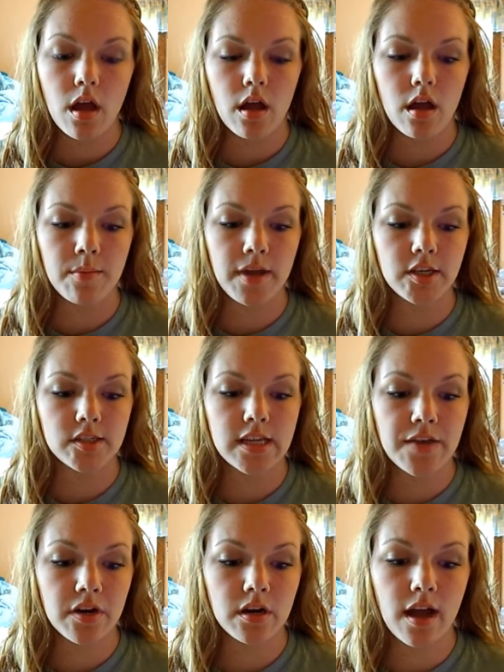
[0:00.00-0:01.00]
Um, I just
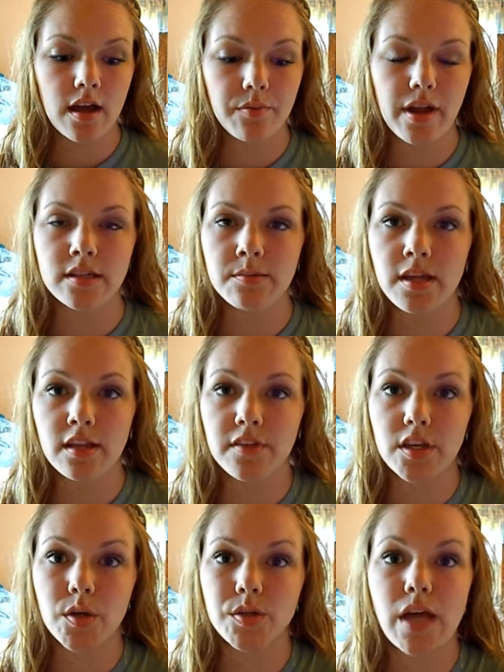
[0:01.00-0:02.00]
never got around to making a
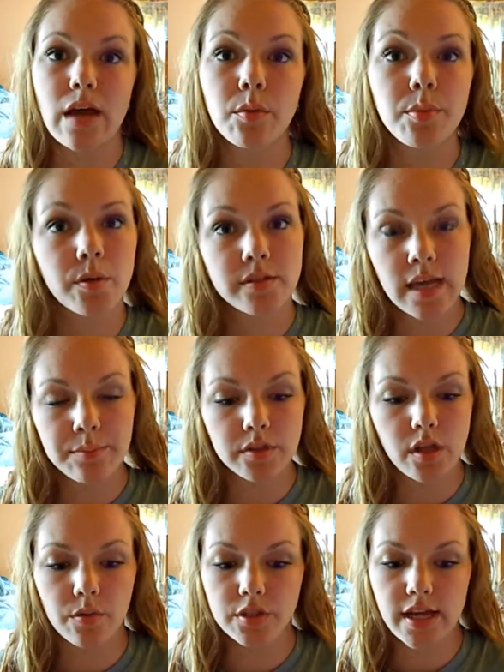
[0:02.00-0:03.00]
video, so I will post that
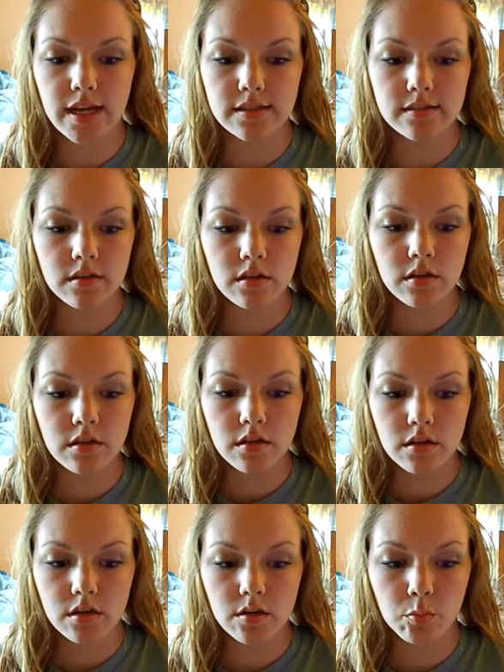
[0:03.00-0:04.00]
below, which has
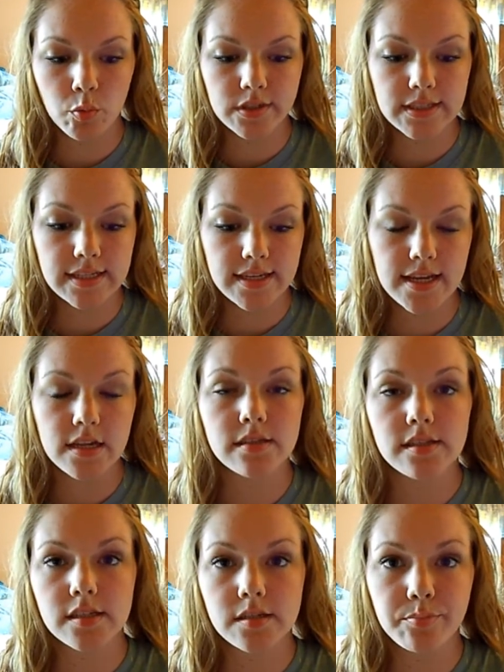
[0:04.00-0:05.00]
you know more
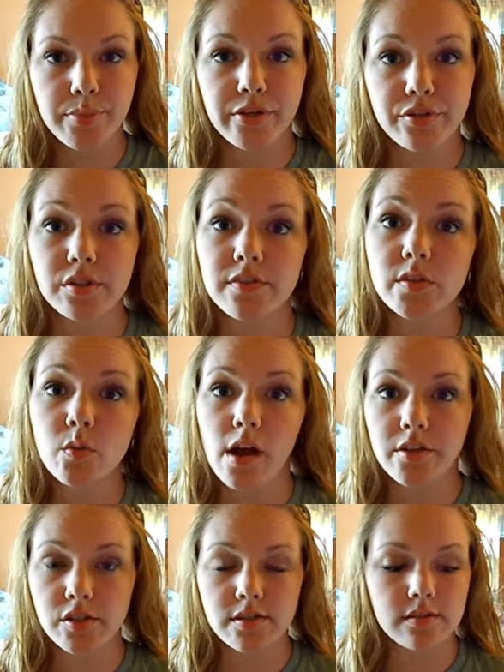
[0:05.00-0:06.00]
details and pictures of
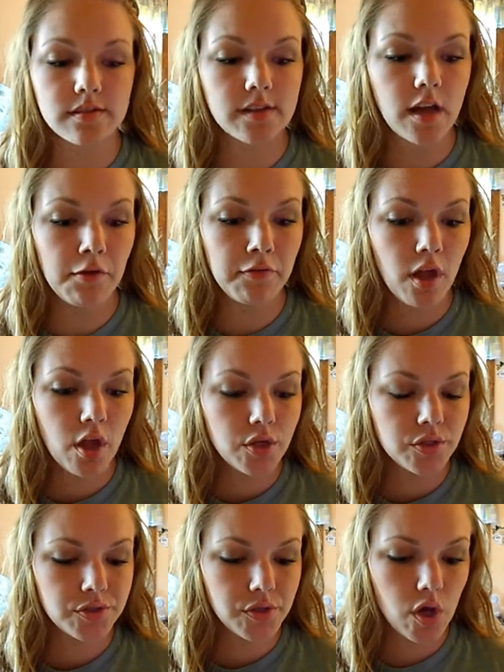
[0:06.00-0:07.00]
swatches and stuff.
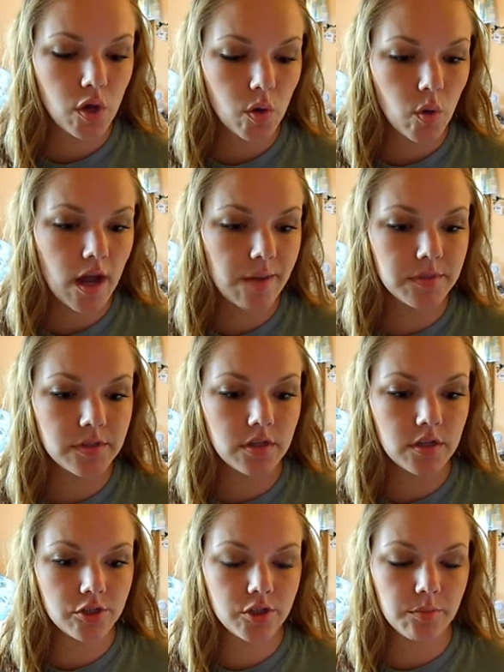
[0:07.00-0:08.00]
So I'm just
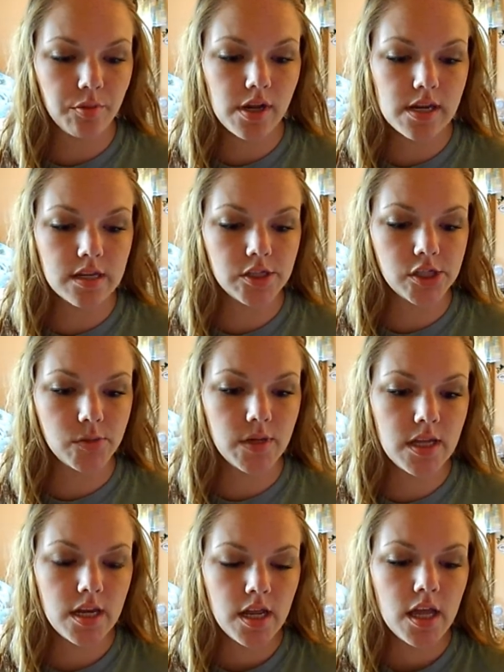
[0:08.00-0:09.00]
going to jump right into
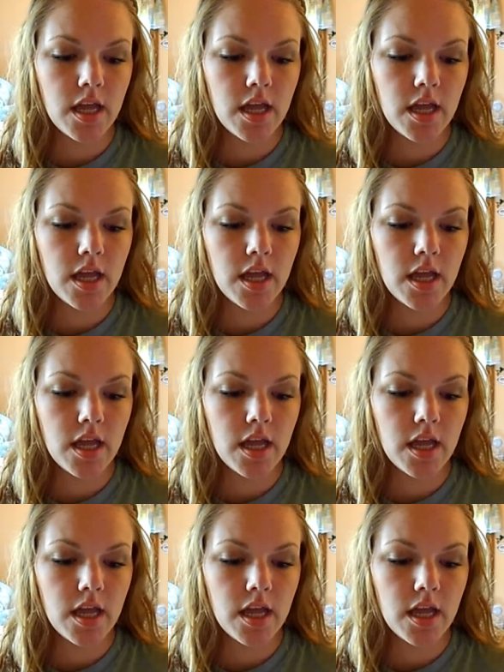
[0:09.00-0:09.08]
it.